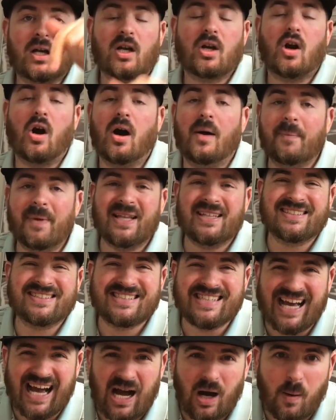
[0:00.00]
to comment
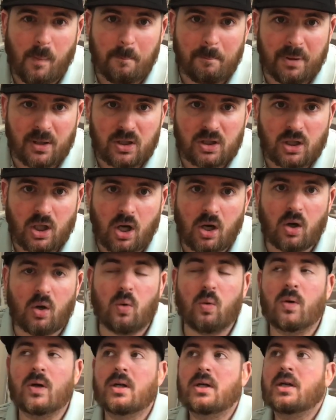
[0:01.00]
down
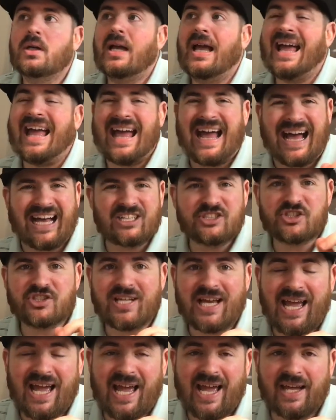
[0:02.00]
below
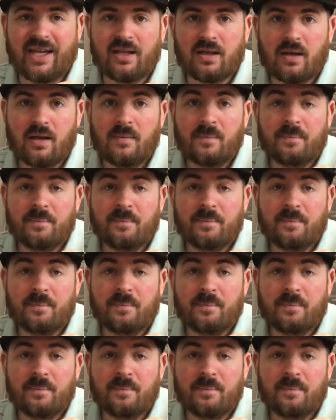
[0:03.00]
hashtag